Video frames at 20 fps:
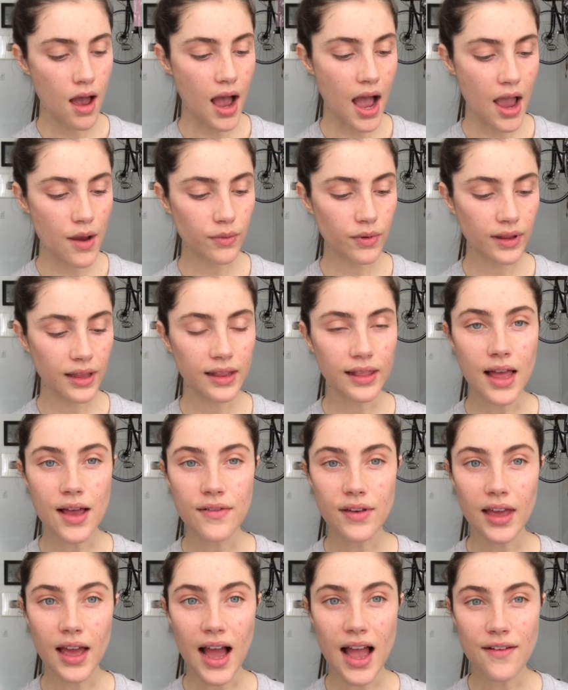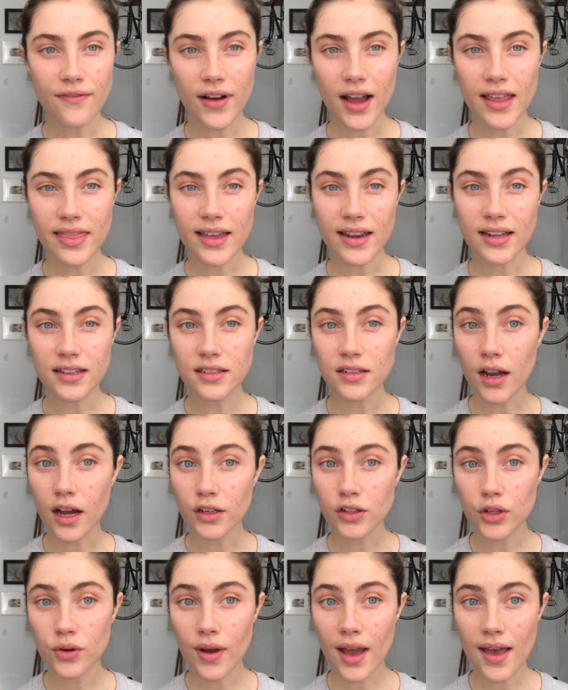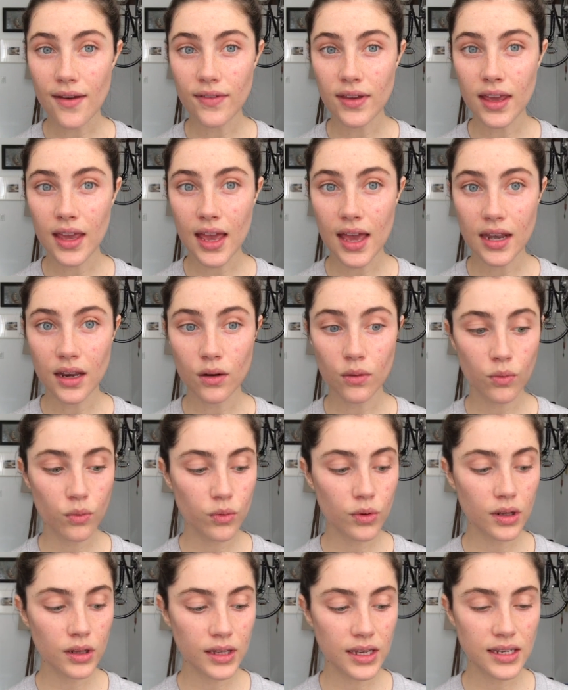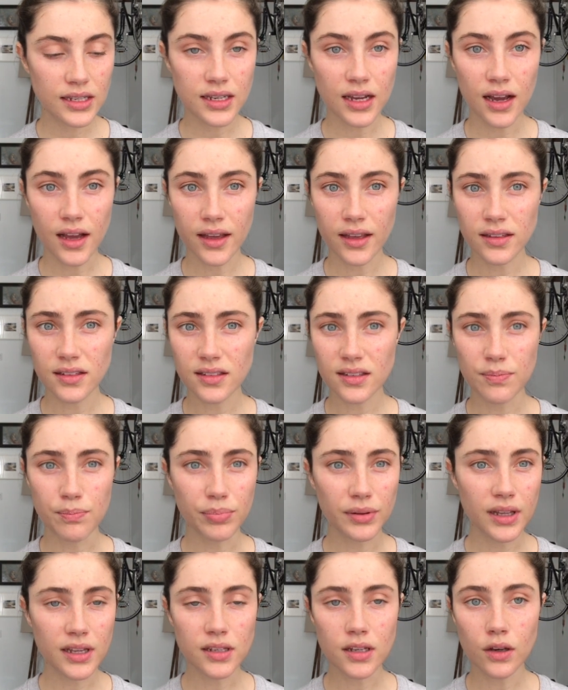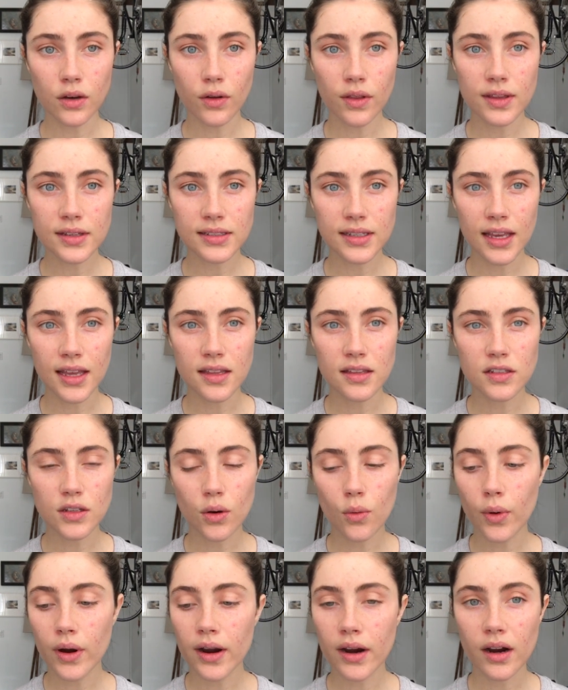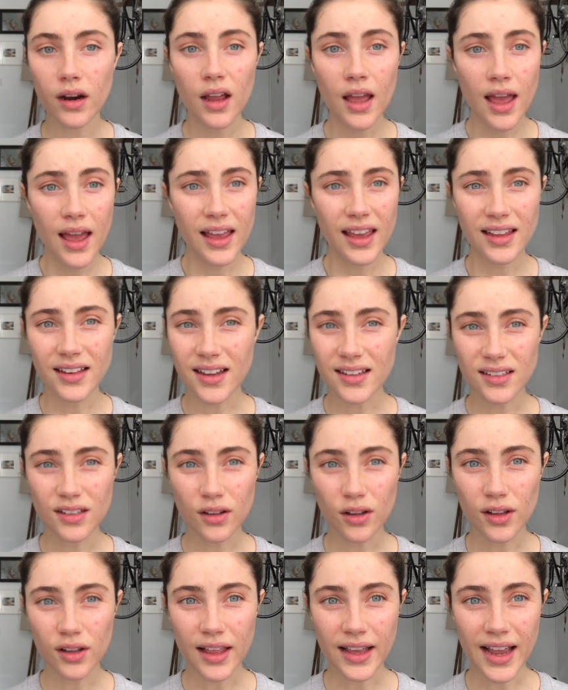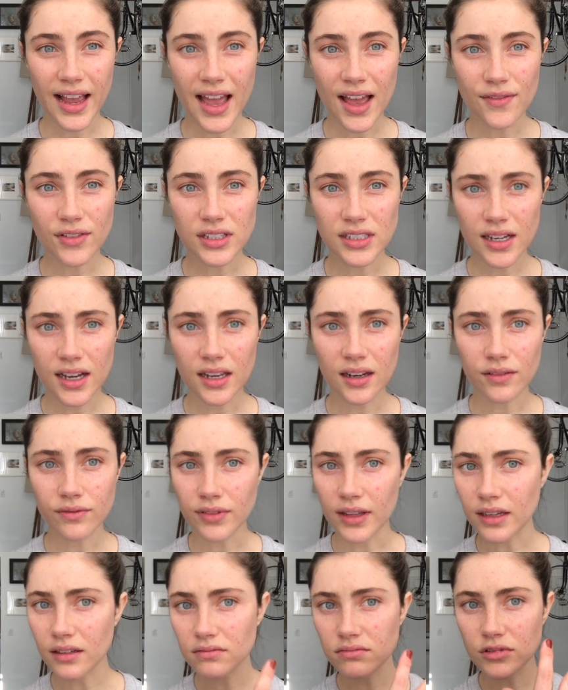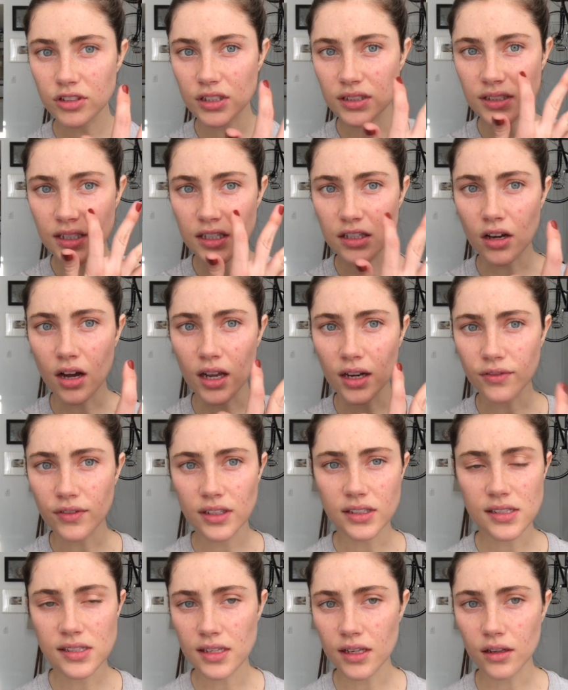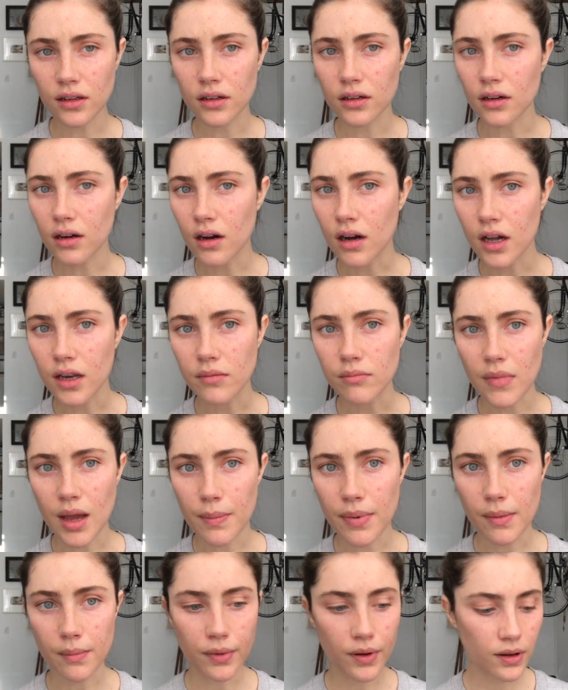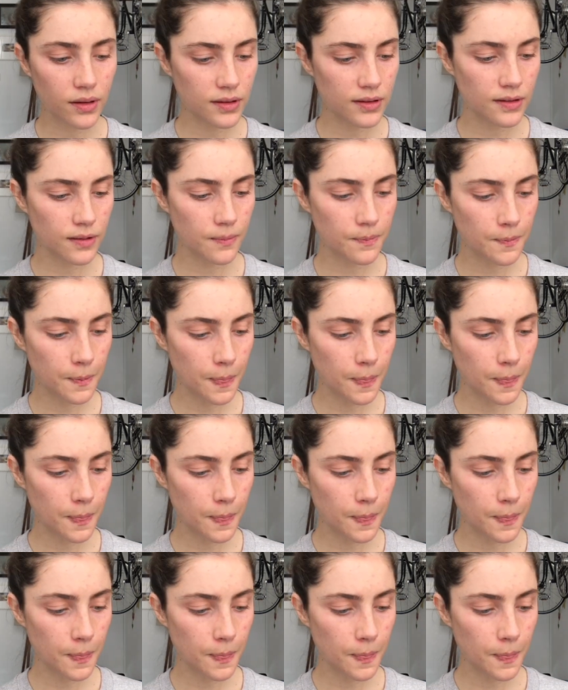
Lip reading: I really love it. I find that it's not too heavy and it really does blend into the skin, so where it doesn't look like I have a ton of, like, just a dot of concealer on my pimples.